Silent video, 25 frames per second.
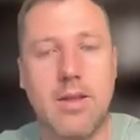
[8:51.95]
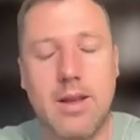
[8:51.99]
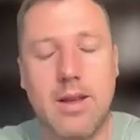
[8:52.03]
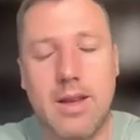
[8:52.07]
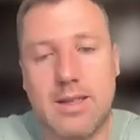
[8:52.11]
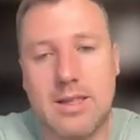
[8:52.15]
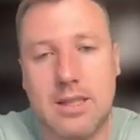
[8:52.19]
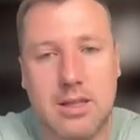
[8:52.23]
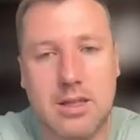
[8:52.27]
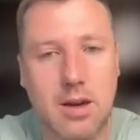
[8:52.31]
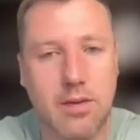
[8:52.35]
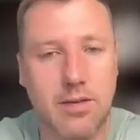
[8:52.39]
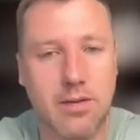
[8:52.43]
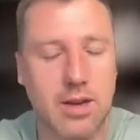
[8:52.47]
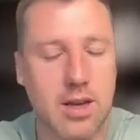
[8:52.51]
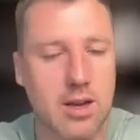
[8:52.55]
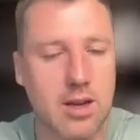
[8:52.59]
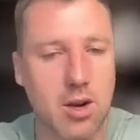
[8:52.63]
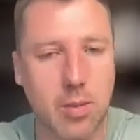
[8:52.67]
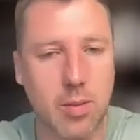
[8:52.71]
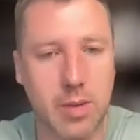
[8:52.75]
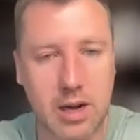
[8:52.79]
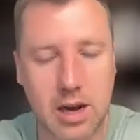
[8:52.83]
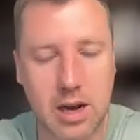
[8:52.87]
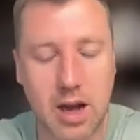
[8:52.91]
It's a tough
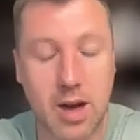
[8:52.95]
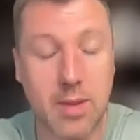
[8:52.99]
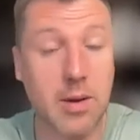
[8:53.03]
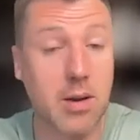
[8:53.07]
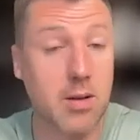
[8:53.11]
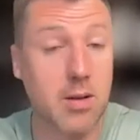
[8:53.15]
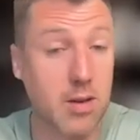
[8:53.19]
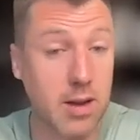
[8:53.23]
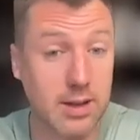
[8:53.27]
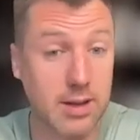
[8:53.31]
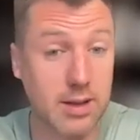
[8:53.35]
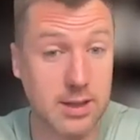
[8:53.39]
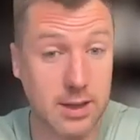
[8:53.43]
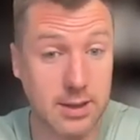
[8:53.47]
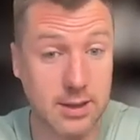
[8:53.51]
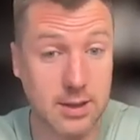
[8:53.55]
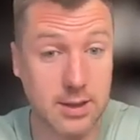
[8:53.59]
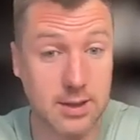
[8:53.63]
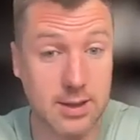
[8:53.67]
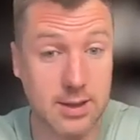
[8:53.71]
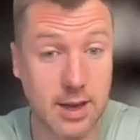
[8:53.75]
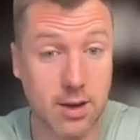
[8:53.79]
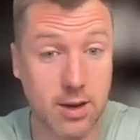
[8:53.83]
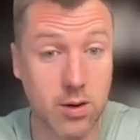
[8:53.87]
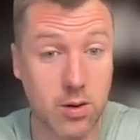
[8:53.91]
economic climate, as
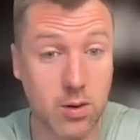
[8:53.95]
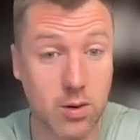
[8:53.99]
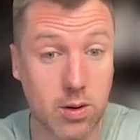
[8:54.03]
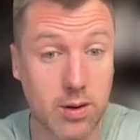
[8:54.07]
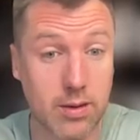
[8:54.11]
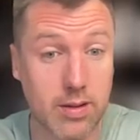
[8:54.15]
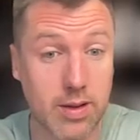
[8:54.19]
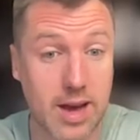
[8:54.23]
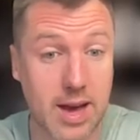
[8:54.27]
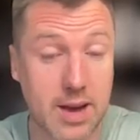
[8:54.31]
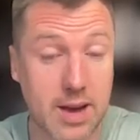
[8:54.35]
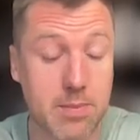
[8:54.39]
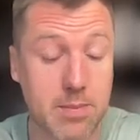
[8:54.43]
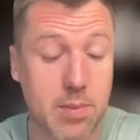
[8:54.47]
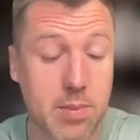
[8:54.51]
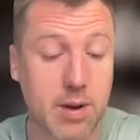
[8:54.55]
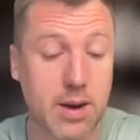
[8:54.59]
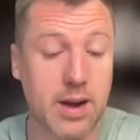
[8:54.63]
you say, on all of that.